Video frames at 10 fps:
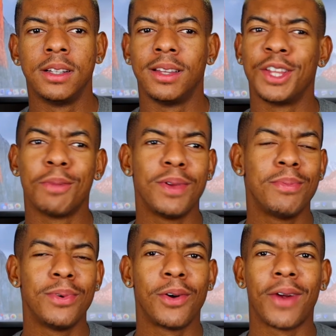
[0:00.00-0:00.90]
Let the
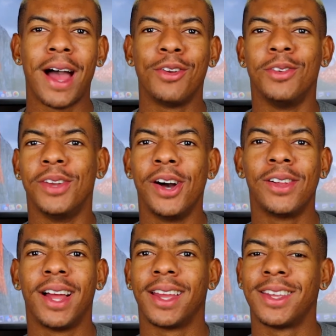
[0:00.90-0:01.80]
people around you know
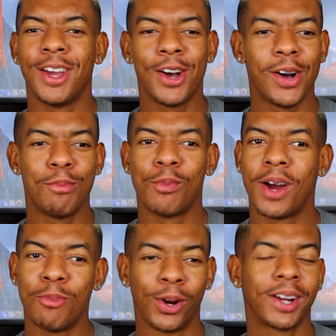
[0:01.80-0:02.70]
like, yo, I'm
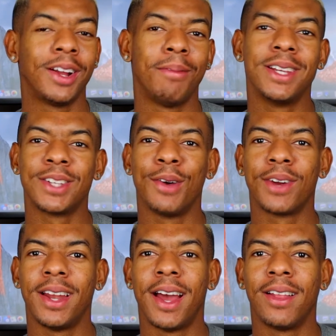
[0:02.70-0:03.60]
I'm working on myself
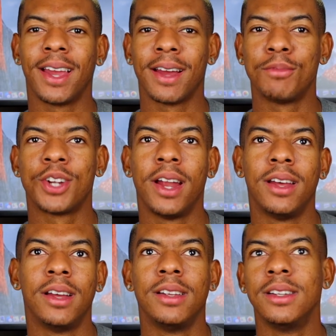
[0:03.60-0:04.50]
right now. Like I'm trying
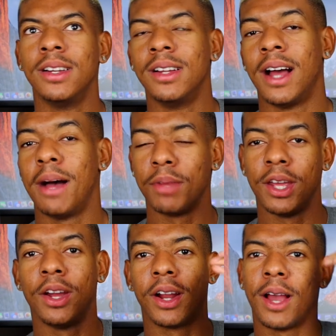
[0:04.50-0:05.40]
to I'm
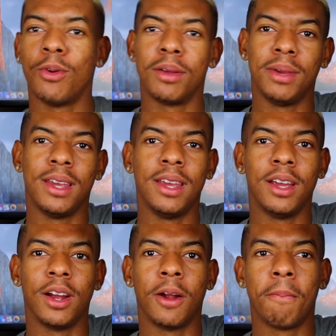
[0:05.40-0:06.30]
here and I want to be
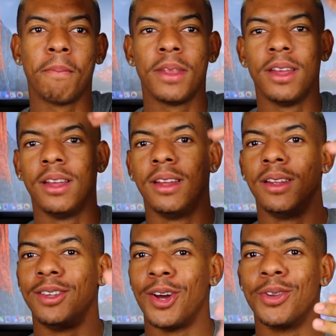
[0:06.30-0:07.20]
here.
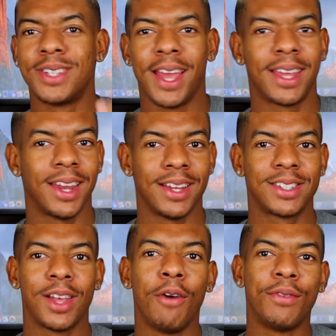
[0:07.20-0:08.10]
Don't take it as
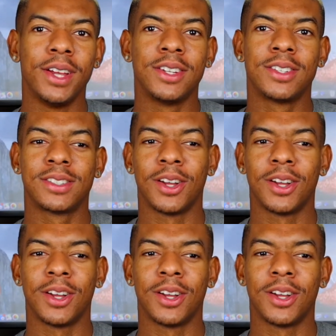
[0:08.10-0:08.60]
selfish.